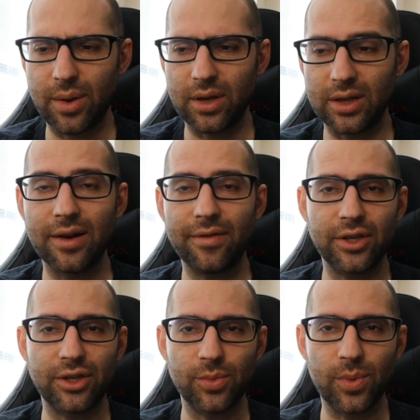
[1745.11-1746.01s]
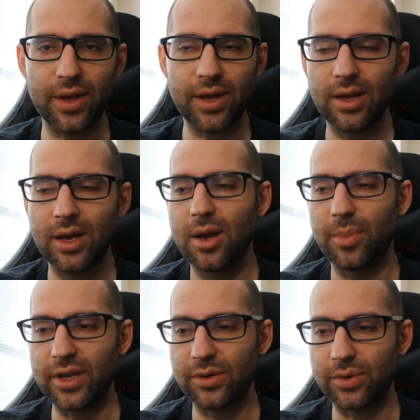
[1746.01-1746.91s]
were a lot of issues with it,
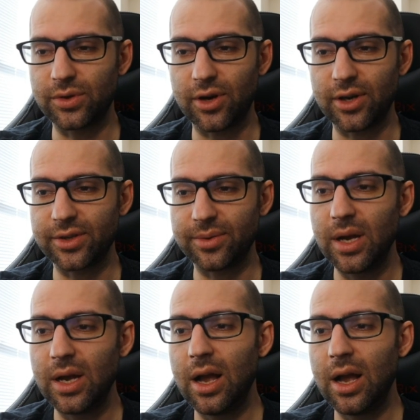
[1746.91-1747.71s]
but this was awesome.